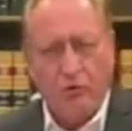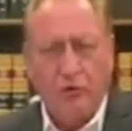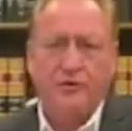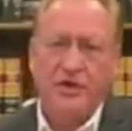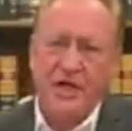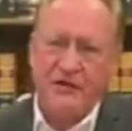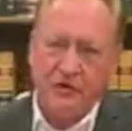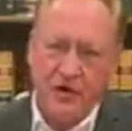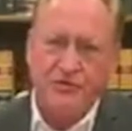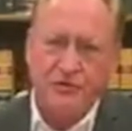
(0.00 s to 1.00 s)
that we were going to
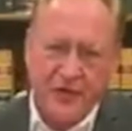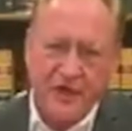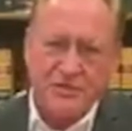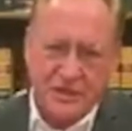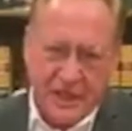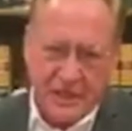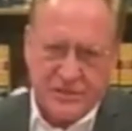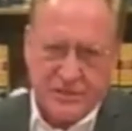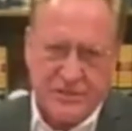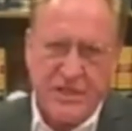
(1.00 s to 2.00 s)
have 100,000
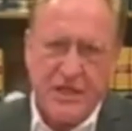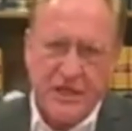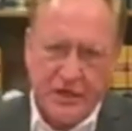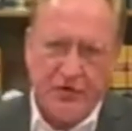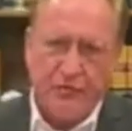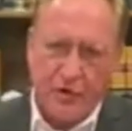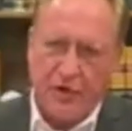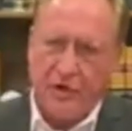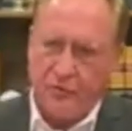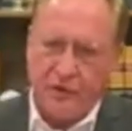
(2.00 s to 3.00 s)
cases here in
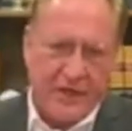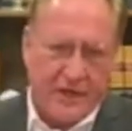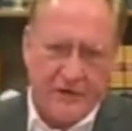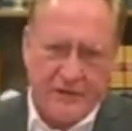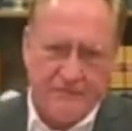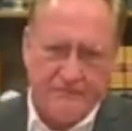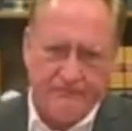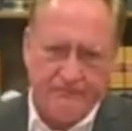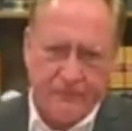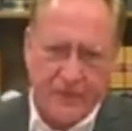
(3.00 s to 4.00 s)
Montgomery County.